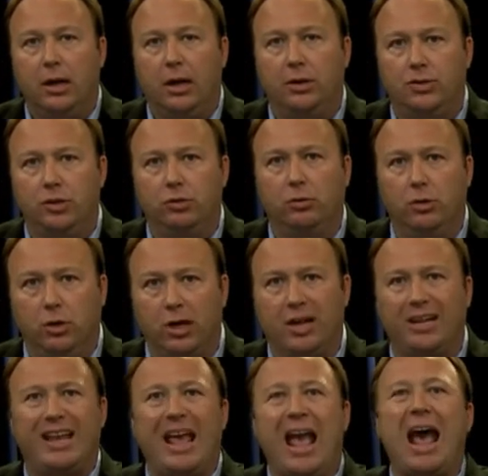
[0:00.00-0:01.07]
to look
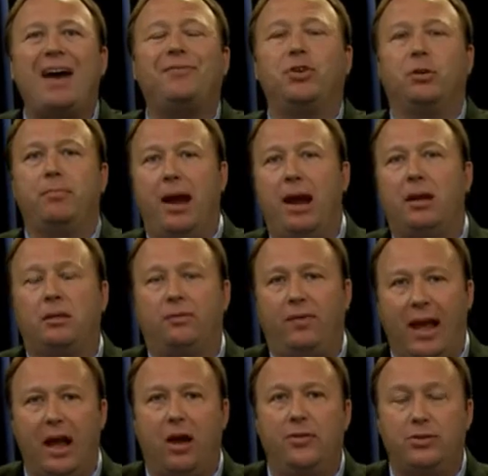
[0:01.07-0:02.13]
at the aftermath of
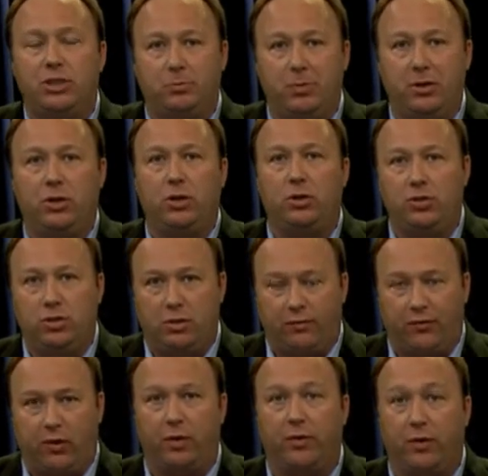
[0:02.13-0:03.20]
how this has been used to
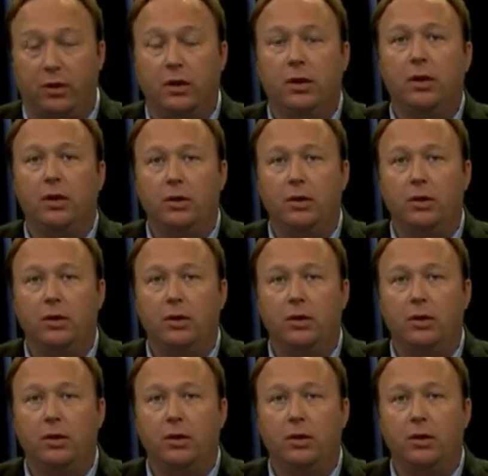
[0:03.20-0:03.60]
further